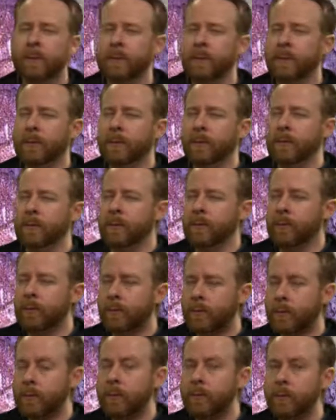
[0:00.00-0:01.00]
Hmm.
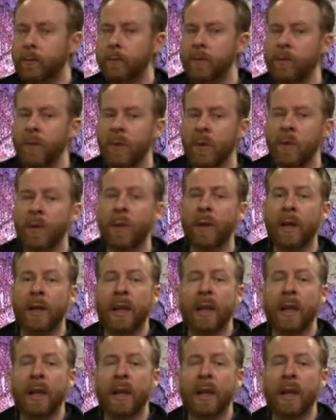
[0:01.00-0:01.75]
Well,